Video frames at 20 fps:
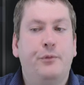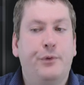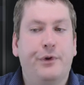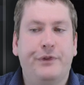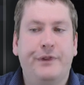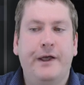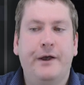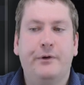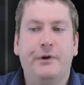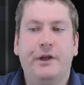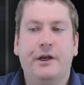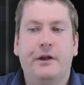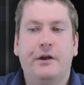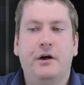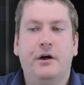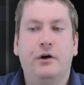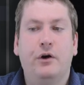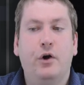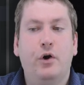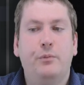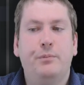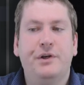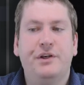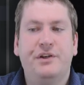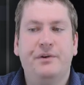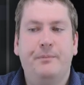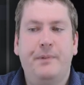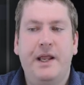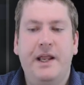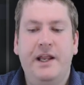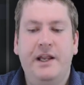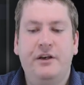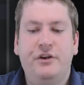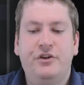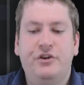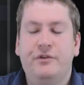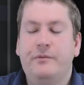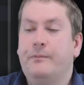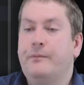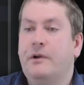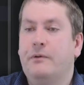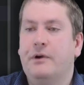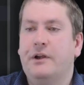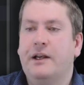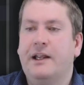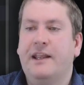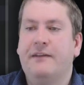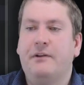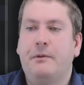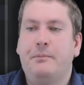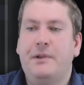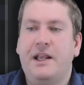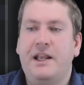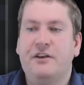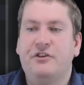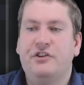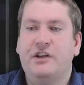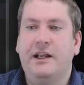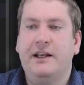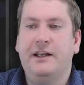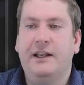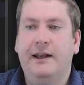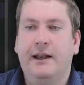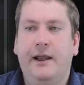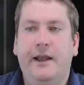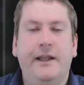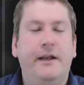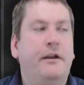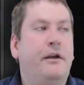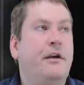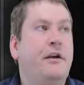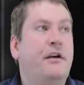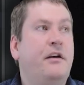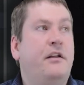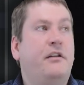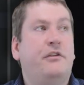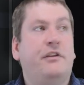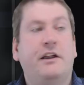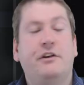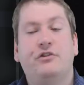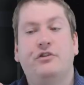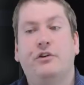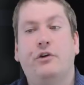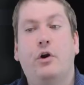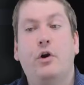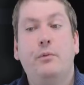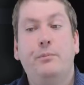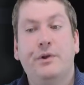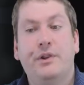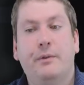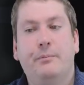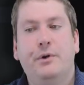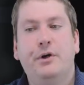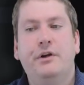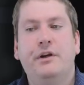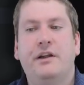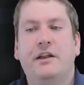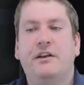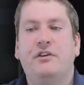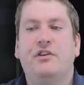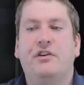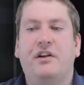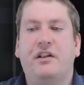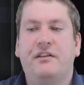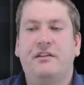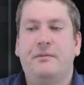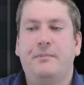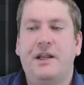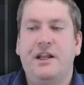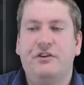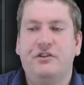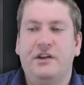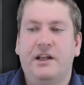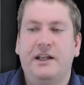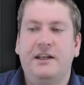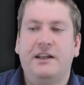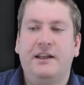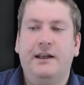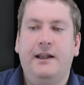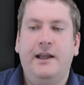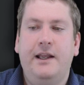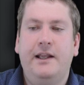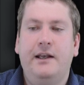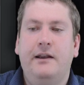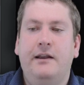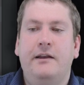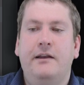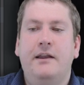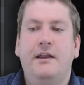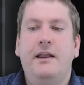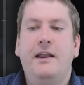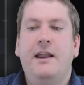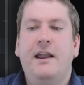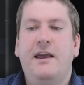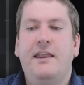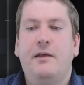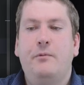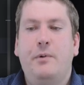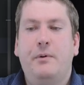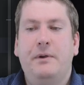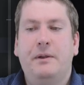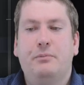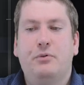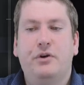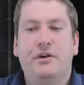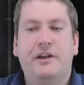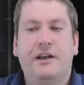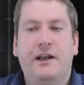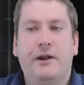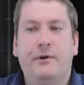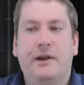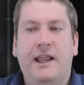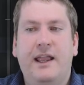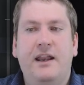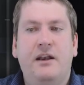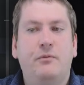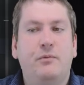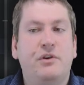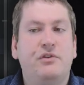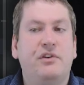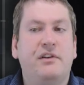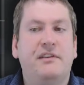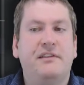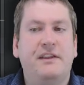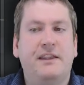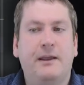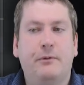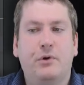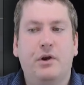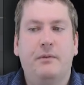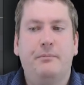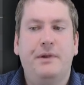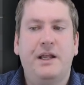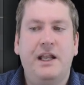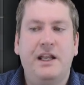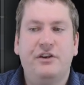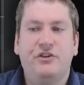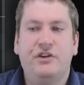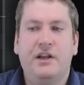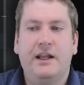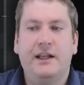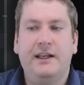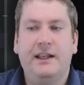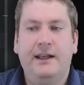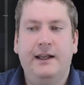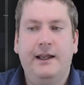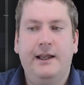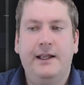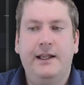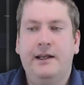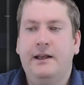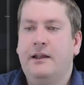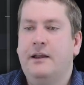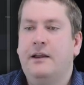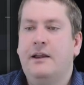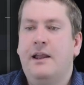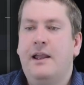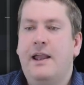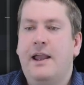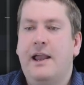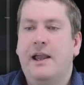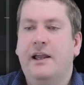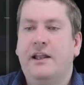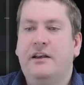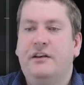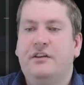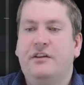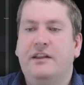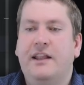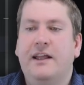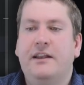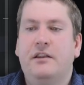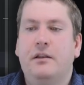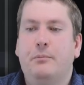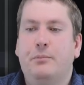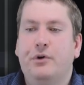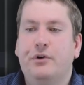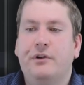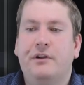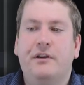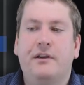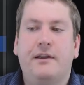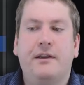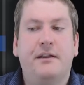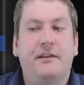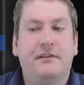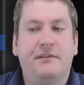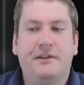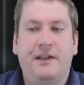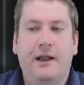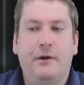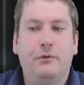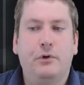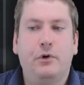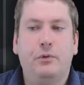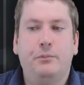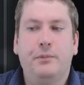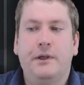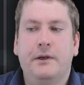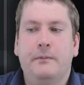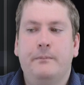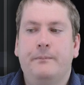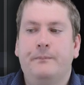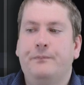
We're now going to call open to page. We're going to give it page 99. So that should open the book and turn us to page 99. And then when we print it out again, we should see that we're on page 99 and that the book is now open.